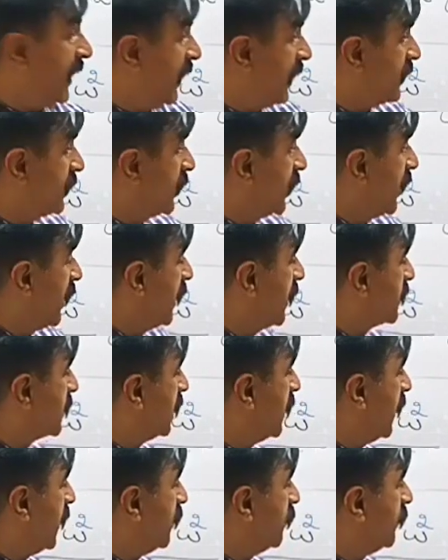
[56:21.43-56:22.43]
kt
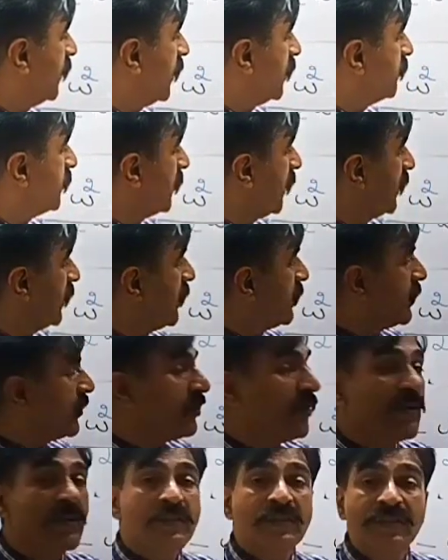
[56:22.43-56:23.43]
is like 1 minus
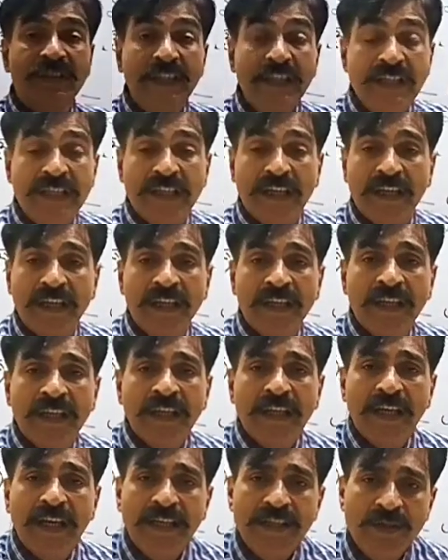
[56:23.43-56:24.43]
cos theta,
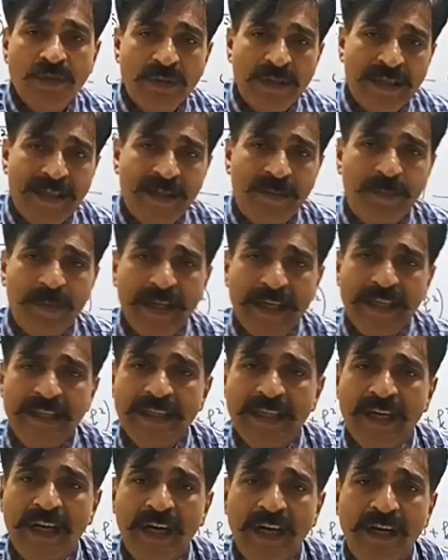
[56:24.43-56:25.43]
and you can apply
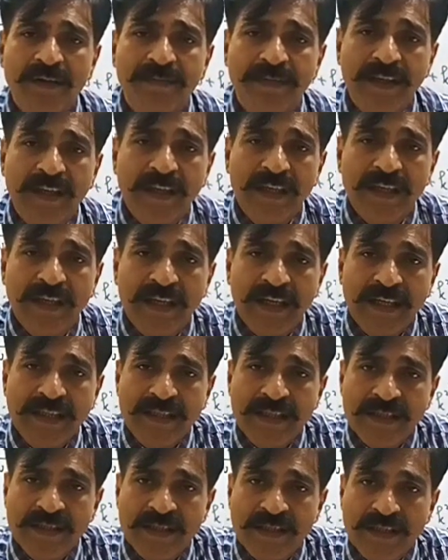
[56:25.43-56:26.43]
the half angle
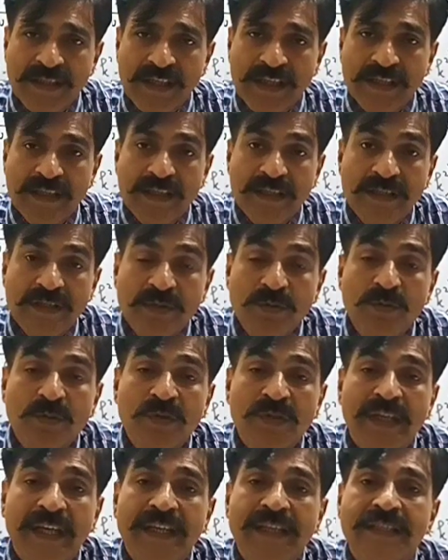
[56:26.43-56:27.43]
identity. It is
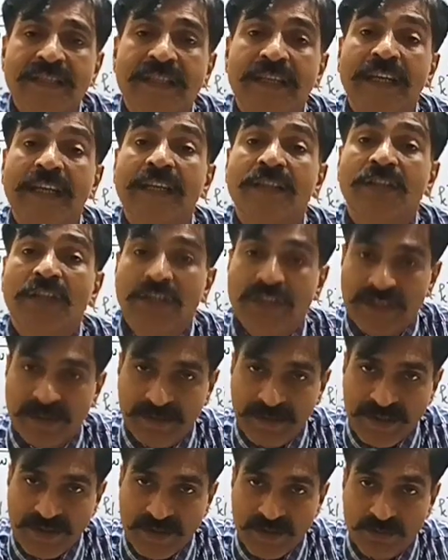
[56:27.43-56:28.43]
2 sine square
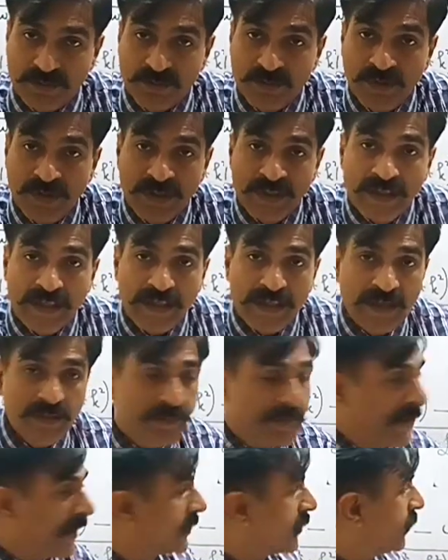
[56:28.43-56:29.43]
theta by 2.
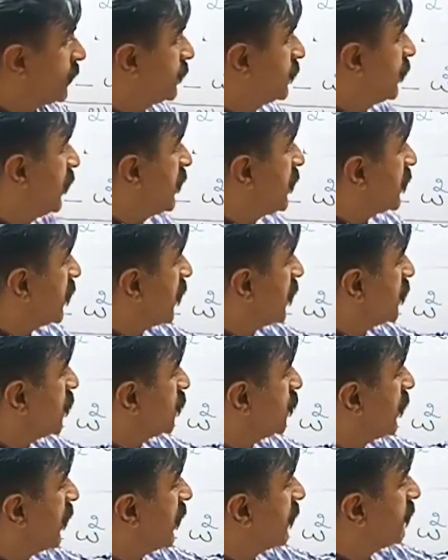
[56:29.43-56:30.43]
In place of
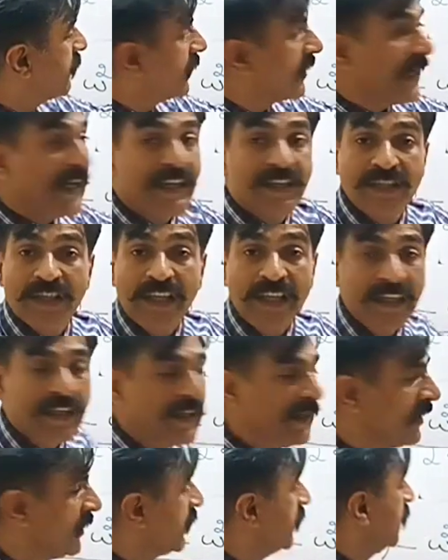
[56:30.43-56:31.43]
theta, you have
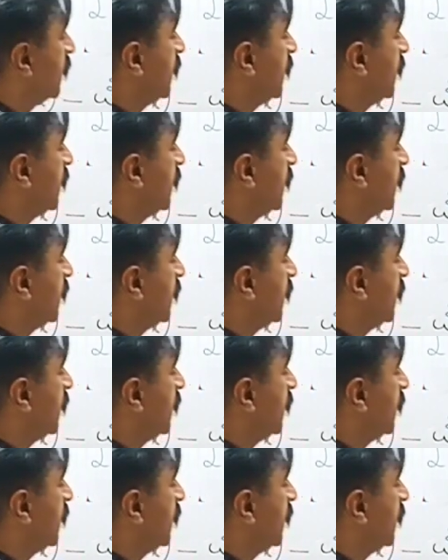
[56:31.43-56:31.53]
kt.